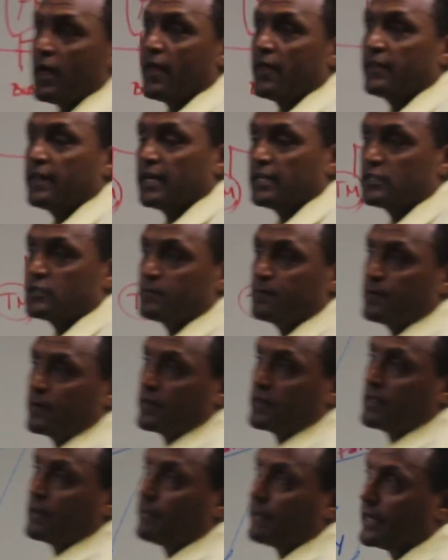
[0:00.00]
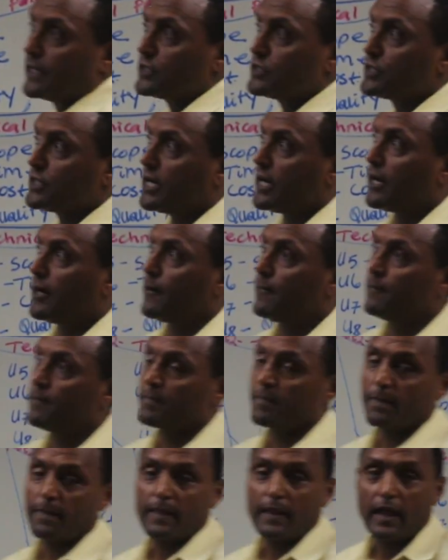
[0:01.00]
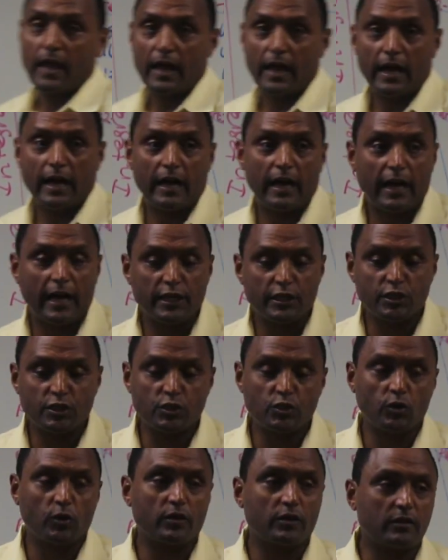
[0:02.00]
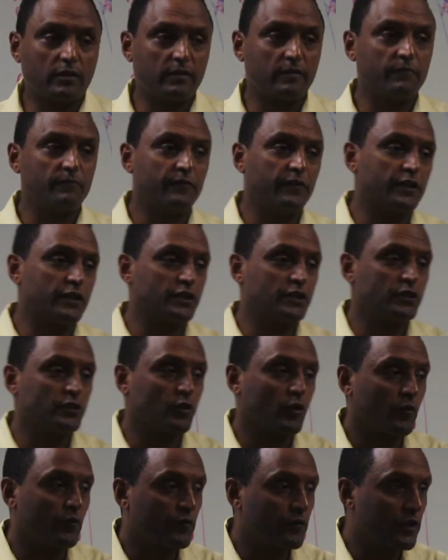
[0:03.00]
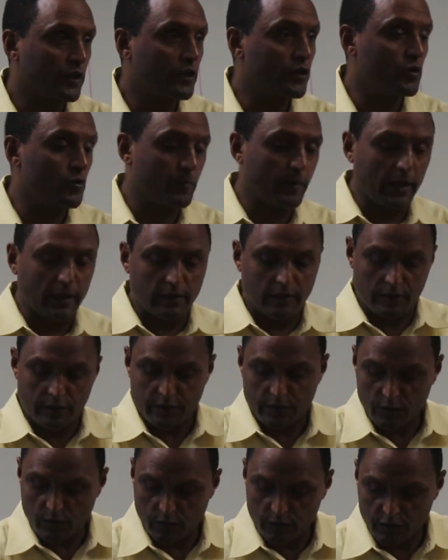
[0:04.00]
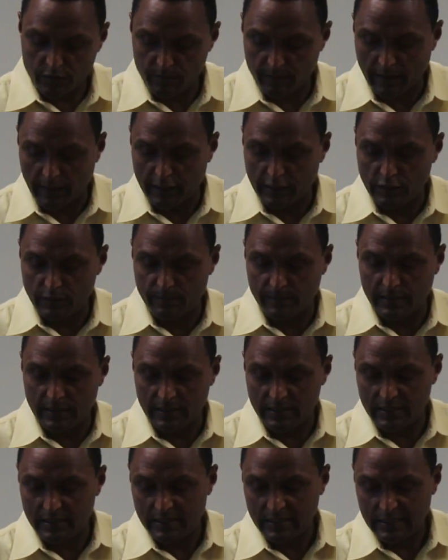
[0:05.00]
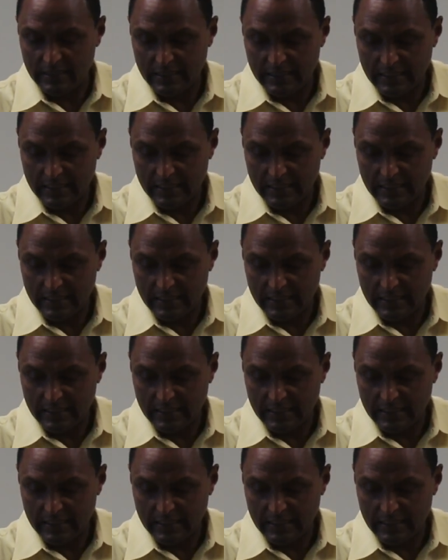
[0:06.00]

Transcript: that's pretty much a short version of the human resource management